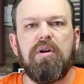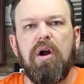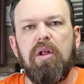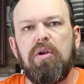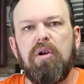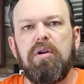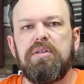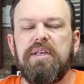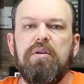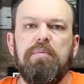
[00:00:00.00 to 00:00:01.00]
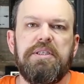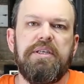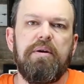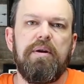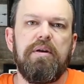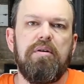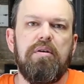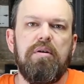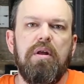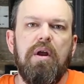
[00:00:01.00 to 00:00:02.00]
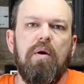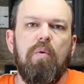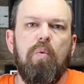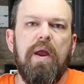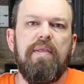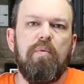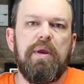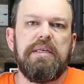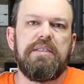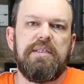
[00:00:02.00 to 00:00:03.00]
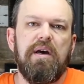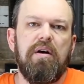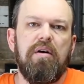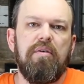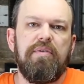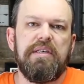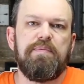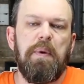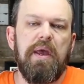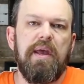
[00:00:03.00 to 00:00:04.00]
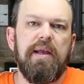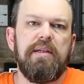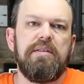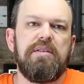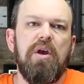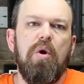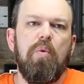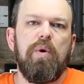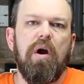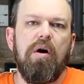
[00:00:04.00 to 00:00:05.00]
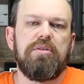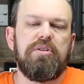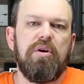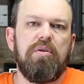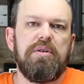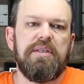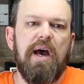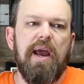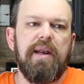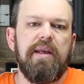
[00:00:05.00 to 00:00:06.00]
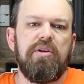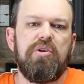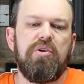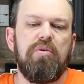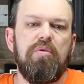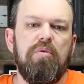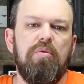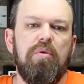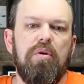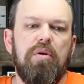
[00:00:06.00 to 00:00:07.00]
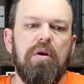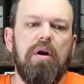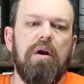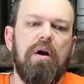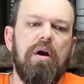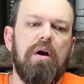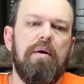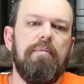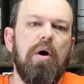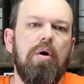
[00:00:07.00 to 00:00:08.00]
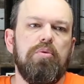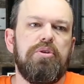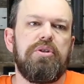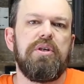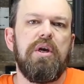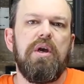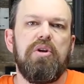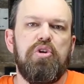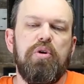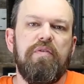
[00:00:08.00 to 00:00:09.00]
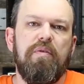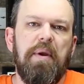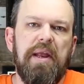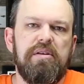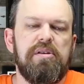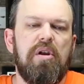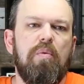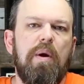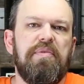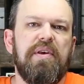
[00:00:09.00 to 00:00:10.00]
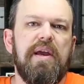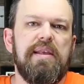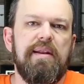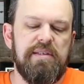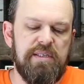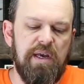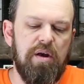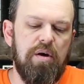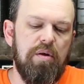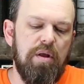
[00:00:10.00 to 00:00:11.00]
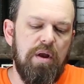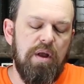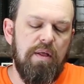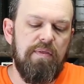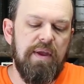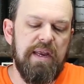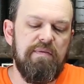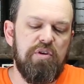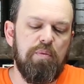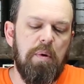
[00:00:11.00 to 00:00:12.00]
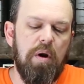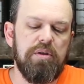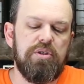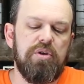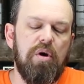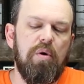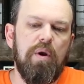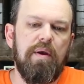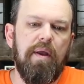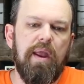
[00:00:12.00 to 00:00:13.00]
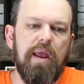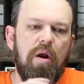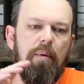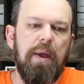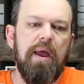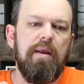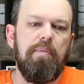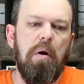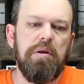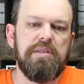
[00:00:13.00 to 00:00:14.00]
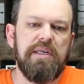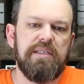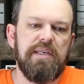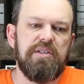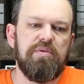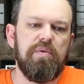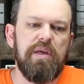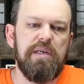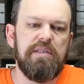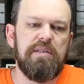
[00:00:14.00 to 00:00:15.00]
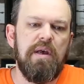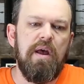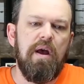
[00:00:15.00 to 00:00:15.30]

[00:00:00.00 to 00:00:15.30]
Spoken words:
color, single material way that we sell these pens, we also decided to host 2 different pages on our website that sell the individual parts. So in our pen parts and accessories,